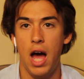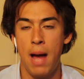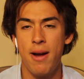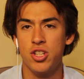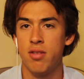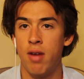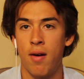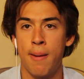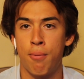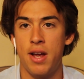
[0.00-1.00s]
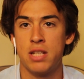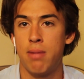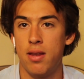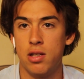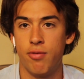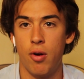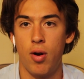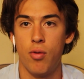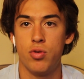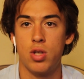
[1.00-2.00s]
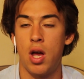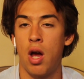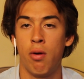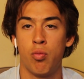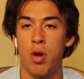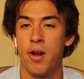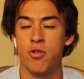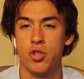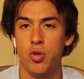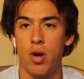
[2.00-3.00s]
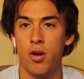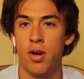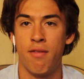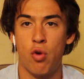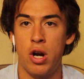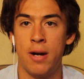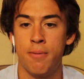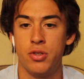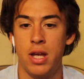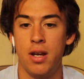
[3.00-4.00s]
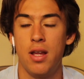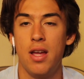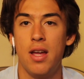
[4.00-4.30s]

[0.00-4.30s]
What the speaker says: I'm actually very impressed by these photos with 100, 200, and 400%,